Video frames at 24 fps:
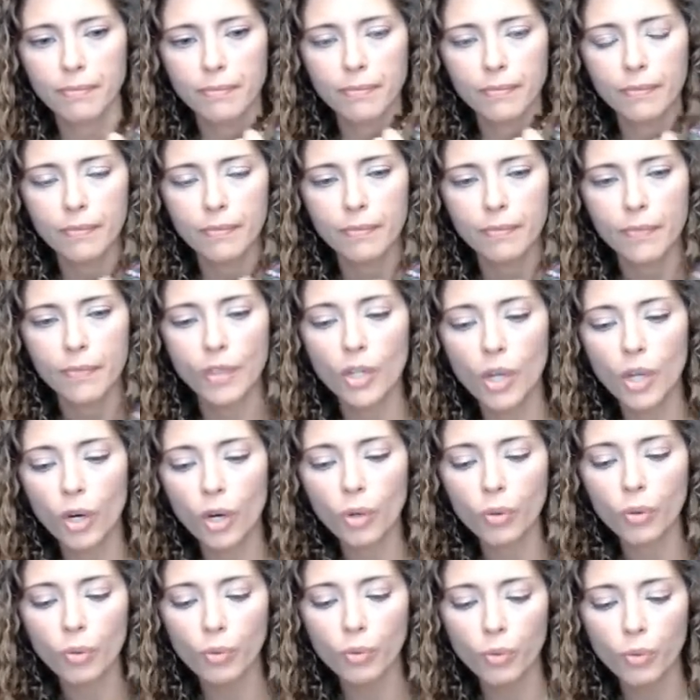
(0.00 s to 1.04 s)

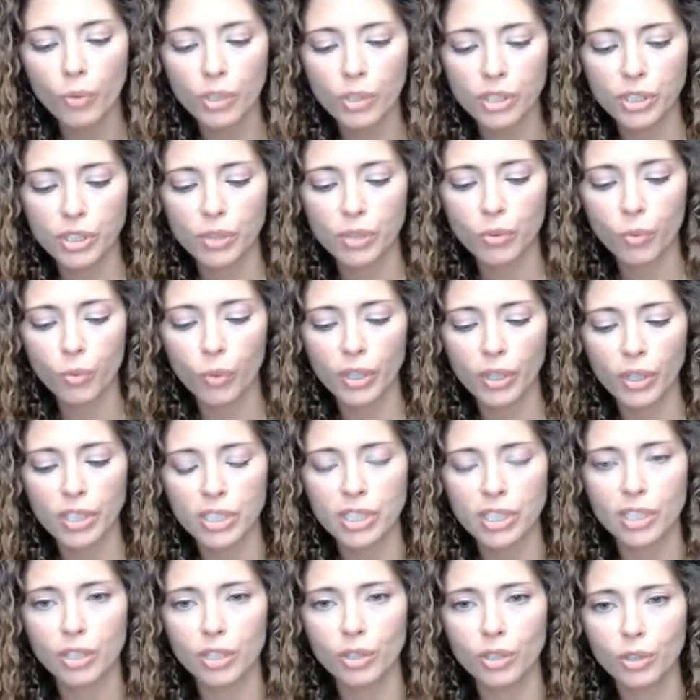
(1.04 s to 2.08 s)
Know what is
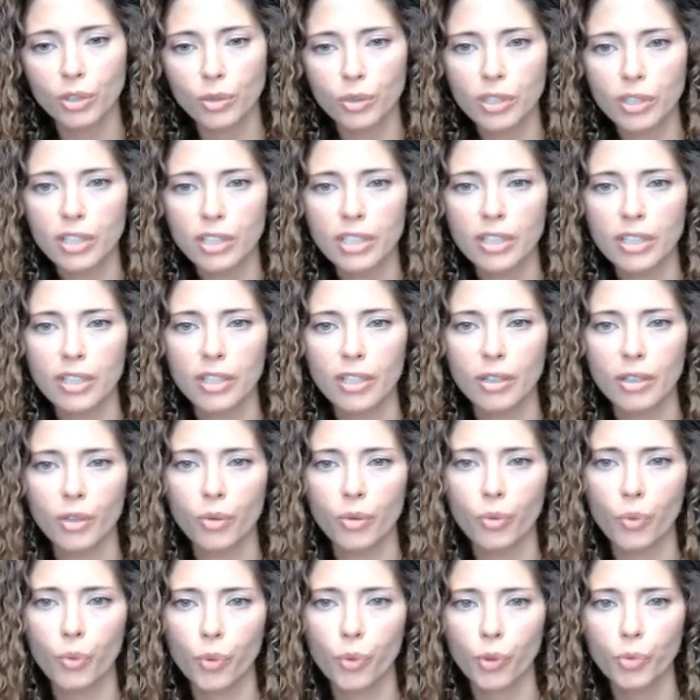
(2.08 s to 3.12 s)
included in the
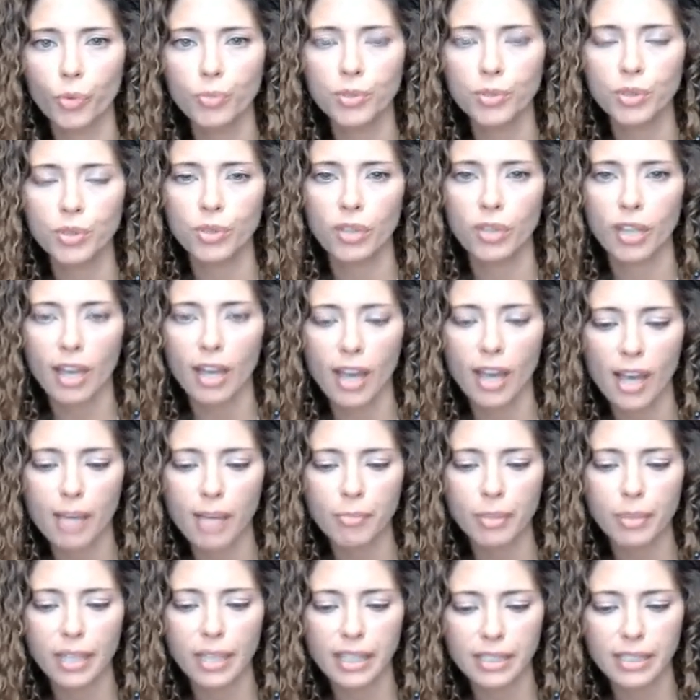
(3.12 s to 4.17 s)
groups or the
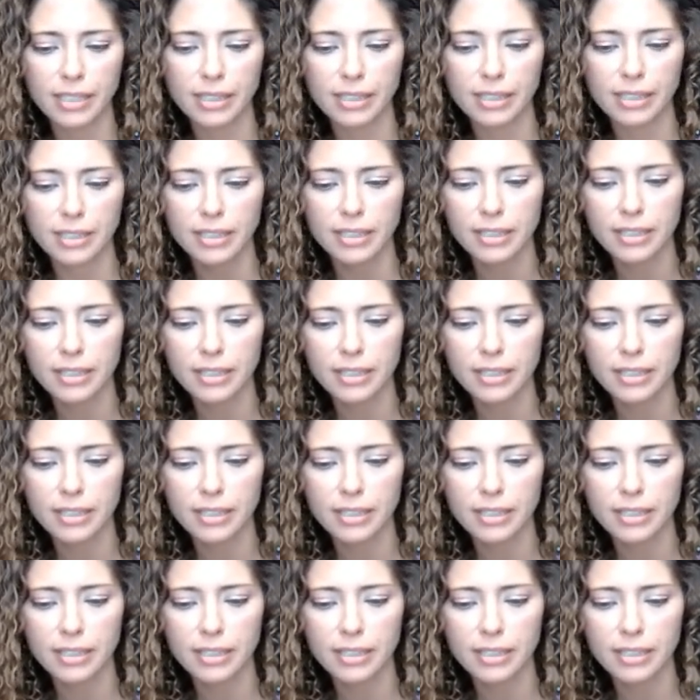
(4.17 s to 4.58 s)
complexes.